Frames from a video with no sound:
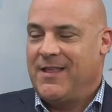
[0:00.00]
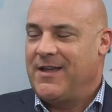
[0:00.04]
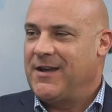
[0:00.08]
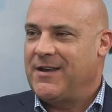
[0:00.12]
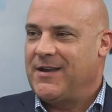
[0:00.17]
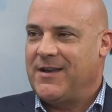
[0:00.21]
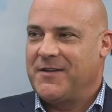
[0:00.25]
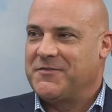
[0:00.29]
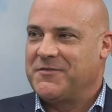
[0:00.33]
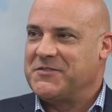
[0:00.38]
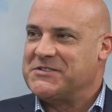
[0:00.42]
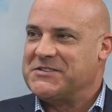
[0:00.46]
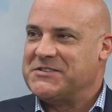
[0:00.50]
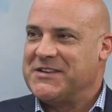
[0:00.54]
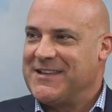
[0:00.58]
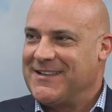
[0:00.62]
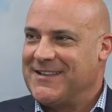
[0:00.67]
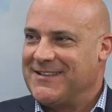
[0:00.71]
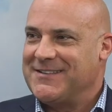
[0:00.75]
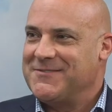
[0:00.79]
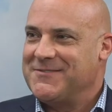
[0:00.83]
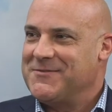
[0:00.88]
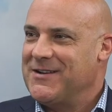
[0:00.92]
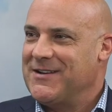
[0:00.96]
I'd have to say
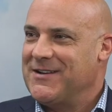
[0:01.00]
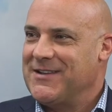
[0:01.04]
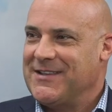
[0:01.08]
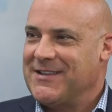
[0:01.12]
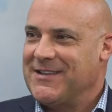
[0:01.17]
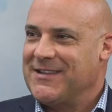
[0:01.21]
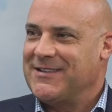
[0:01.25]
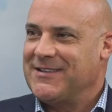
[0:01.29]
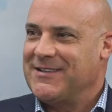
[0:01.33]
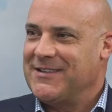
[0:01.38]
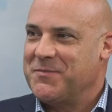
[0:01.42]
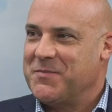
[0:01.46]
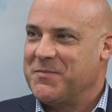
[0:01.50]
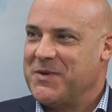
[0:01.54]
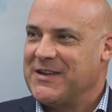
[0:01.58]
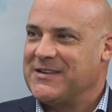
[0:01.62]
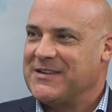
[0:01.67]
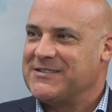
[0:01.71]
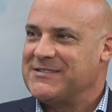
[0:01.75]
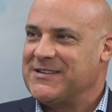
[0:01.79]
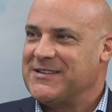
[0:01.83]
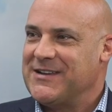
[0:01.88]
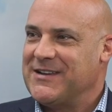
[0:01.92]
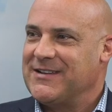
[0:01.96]
that really the, uh, the
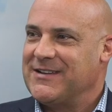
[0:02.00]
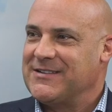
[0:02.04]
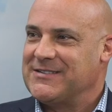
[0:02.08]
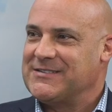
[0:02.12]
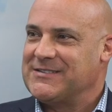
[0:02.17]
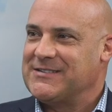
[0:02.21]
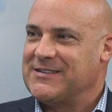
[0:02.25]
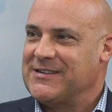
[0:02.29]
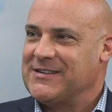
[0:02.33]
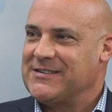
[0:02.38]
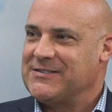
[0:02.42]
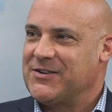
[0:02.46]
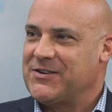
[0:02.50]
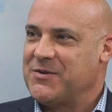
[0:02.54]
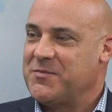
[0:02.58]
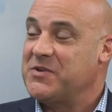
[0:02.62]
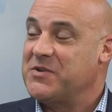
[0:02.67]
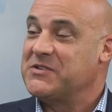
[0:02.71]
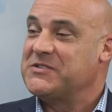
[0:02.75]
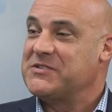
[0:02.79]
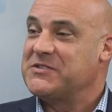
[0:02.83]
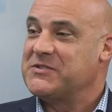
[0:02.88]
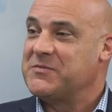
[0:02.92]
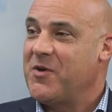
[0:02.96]
biggest thing is, is our
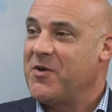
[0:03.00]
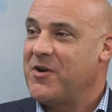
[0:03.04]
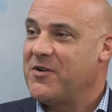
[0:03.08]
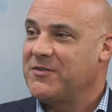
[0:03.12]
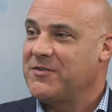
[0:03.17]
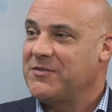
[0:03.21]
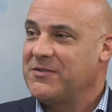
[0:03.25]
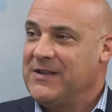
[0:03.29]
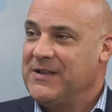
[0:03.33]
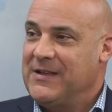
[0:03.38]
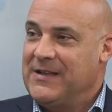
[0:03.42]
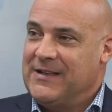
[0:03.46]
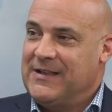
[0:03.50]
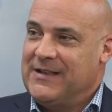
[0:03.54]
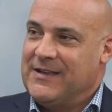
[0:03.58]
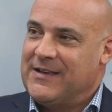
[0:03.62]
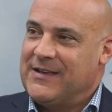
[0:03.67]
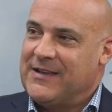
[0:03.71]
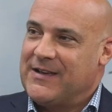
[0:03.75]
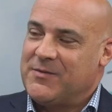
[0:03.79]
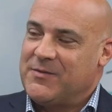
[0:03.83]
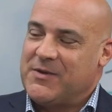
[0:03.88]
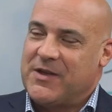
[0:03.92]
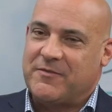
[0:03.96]
business model.
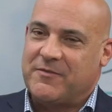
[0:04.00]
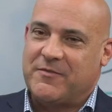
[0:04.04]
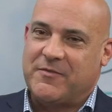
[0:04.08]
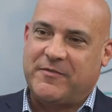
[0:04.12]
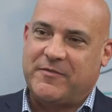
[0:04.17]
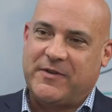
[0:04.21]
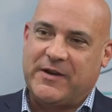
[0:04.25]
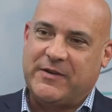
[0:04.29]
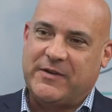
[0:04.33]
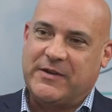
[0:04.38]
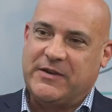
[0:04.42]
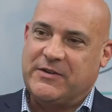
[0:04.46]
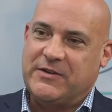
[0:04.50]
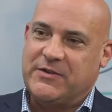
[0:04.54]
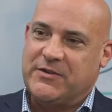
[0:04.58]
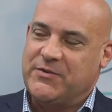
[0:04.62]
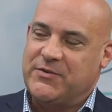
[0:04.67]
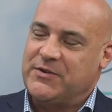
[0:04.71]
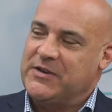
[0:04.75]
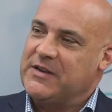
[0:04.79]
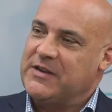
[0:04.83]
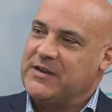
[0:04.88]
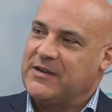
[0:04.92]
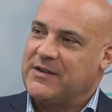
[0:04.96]
Uh, we have a very
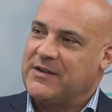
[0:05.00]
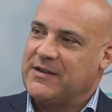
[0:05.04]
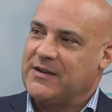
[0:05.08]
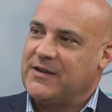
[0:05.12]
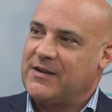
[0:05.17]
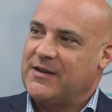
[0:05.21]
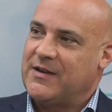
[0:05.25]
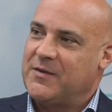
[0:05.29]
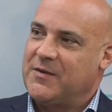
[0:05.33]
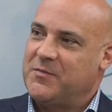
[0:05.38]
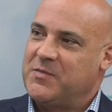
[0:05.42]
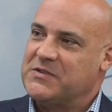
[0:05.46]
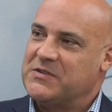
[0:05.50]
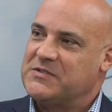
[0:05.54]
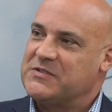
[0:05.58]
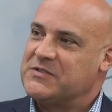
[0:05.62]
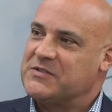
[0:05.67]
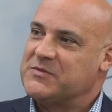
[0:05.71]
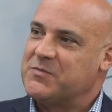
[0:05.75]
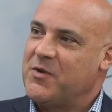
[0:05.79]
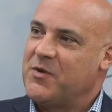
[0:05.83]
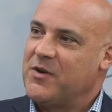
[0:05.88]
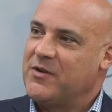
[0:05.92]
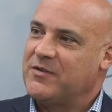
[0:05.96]
unique uh,
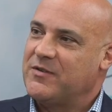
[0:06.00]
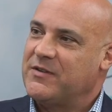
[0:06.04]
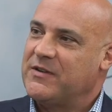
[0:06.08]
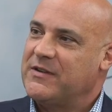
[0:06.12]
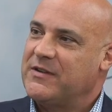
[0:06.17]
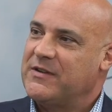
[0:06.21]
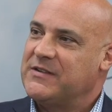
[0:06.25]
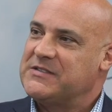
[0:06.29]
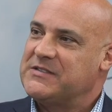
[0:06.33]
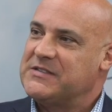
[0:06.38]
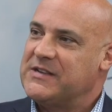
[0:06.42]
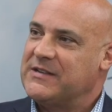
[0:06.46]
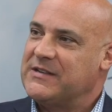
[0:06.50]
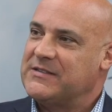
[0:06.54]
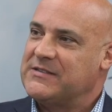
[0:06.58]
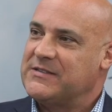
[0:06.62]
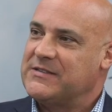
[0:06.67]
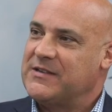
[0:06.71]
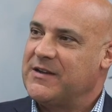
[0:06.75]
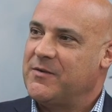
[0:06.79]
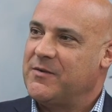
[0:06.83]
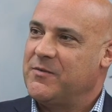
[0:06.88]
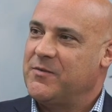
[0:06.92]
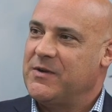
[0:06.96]
business model in the
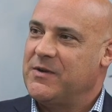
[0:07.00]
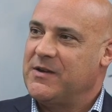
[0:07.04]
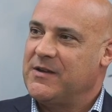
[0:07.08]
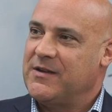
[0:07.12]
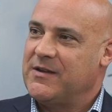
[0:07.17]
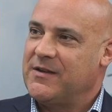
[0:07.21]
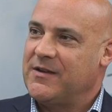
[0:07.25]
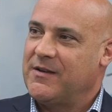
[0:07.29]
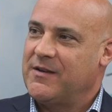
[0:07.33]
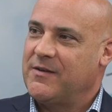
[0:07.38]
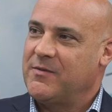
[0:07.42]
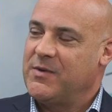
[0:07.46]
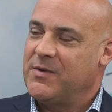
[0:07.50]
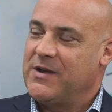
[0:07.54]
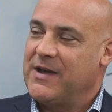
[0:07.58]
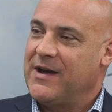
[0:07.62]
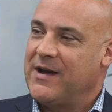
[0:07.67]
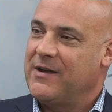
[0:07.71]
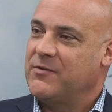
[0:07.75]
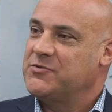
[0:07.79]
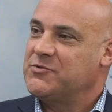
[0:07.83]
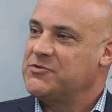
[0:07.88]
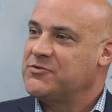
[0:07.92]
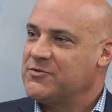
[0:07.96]
sense that we, uh, we
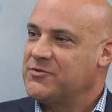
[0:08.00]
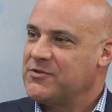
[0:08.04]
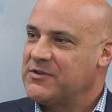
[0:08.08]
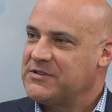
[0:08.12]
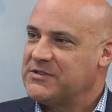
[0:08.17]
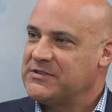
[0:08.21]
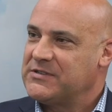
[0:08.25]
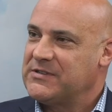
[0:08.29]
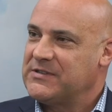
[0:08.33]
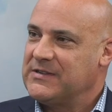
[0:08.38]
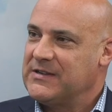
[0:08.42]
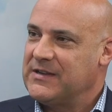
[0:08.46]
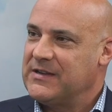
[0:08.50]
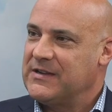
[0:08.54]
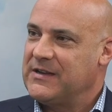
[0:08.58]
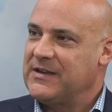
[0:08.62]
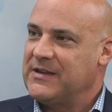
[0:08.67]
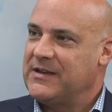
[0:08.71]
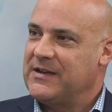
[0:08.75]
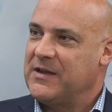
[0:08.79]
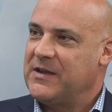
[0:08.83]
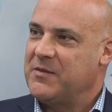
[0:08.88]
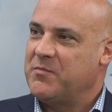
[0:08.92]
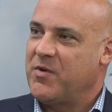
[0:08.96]
outsource
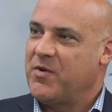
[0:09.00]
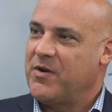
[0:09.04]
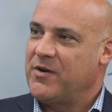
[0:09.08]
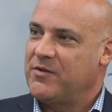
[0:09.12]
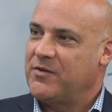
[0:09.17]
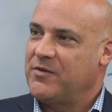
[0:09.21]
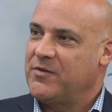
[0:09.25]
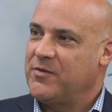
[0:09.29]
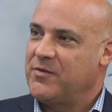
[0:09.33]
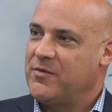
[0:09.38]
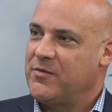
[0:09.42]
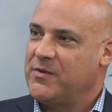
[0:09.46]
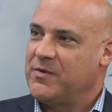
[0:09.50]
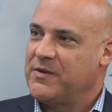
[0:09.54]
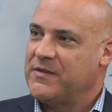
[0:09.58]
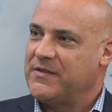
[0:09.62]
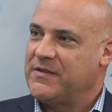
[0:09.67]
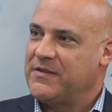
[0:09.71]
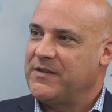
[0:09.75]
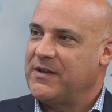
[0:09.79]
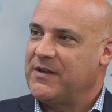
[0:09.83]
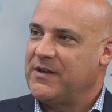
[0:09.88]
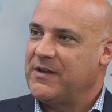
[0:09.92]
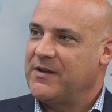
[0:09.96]
uh, and partner
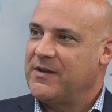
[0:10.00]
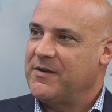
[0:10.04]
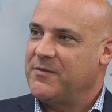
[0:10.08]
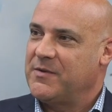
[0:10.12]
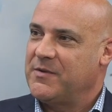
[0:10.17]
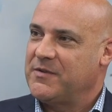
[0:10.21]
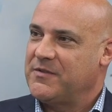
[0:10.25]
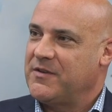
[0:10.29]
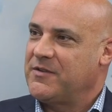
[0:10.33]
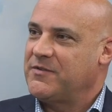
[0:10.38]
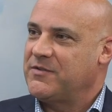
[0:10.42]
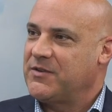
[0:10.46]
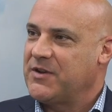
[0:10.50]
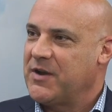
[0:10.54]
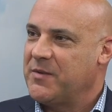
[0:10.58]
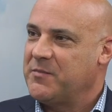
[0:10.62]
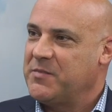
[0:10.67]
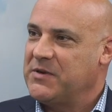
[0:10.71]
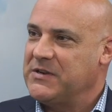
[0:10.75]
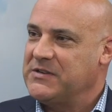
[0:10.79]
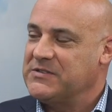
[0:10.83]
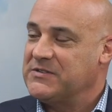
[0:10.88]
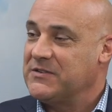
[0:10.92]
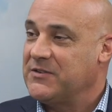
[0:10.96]
with, uh, with other
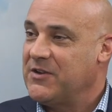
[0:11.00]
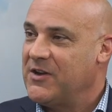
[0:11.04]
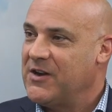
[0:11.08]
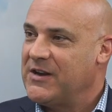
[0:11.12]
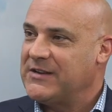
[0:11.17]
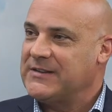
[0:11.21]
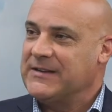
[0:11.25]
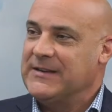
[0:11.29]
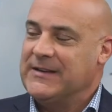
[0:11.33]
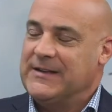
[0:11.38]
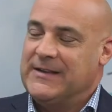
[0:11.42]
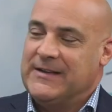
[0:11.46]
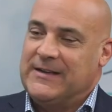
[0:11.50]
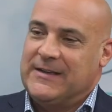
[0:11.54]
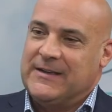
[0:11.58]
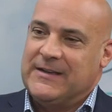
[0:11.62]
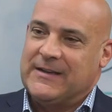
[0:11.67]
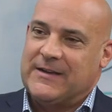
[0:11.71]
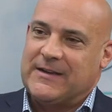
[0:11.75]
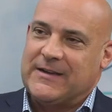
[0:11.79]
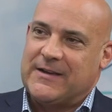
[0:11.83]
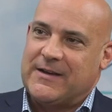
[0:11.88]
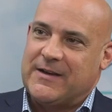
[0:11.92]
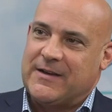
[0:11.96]
companies a lot.
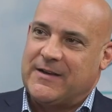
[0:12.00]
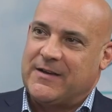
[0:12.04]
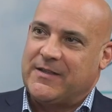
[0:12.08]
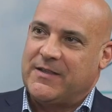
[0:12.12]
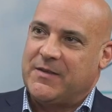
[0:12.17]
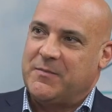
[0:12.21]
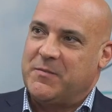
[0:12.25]
Mm -hmm.